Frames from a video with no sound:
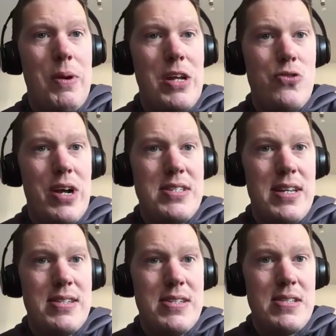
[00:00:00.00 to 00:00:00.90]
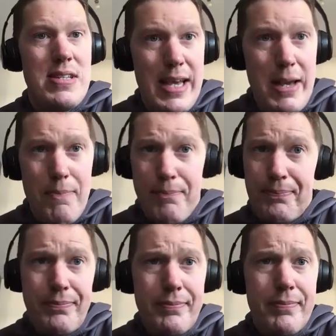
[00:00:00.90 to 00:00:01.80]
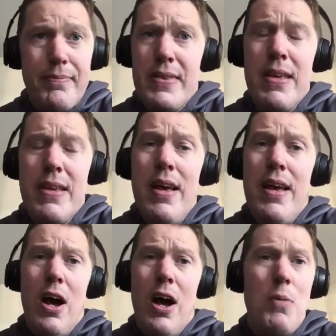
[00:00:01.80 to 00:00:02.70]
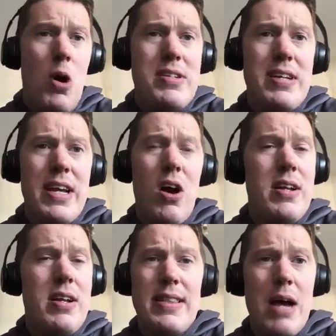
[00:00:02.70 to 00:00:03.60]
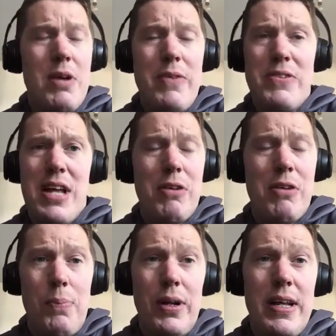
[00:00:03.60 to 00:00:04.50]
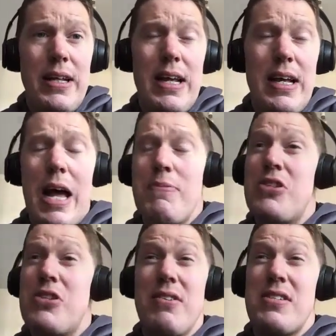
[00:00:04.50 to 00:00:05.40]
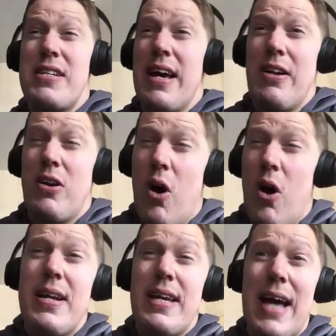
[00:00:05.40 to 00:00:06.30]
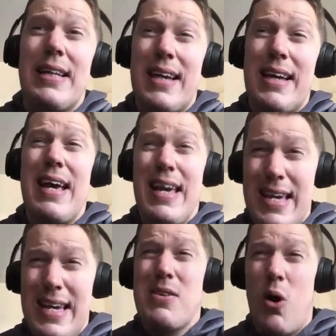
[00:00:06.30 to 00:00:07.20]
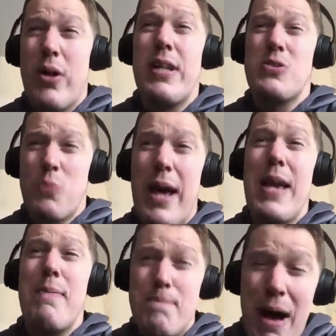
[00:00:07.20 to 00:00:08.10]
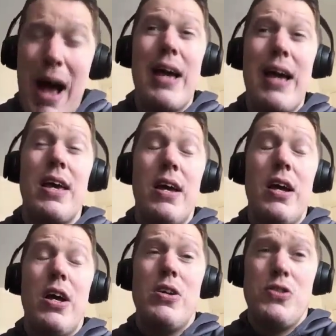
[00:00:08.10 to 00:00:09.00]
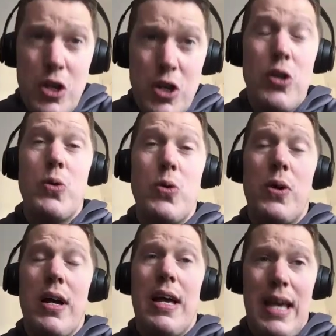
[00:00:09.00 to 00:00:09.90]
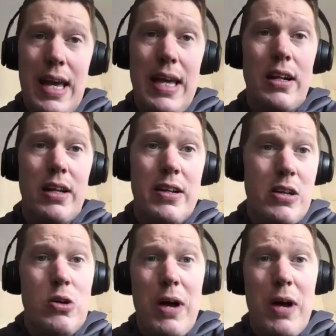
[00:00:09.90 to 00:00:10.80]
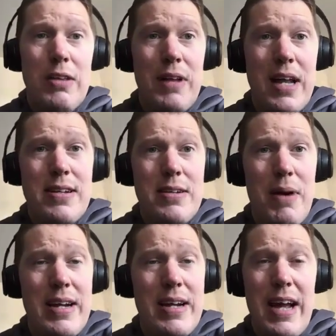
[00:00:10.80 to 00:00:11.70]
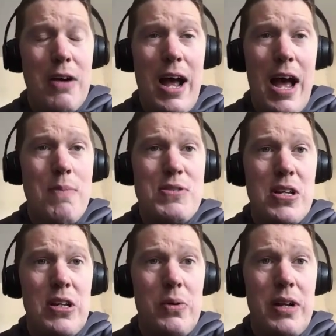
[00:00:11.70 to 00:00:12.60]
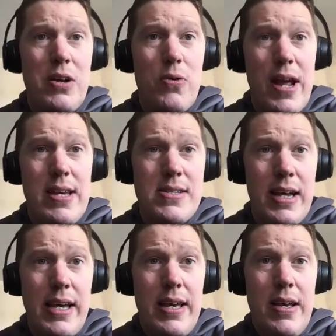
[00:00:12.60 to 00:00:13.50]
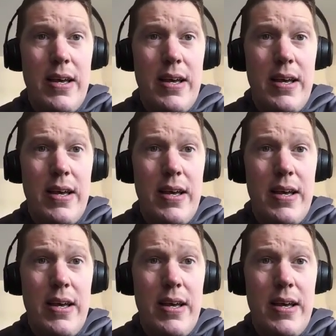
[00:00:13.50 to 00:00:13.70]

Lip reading: So that will be interesting to see. Amora Dion, that move has now completely collapsed to Chelsea, and Conor Gallagher is on his way back to England. He could well have landed by now. Absolutely crazy.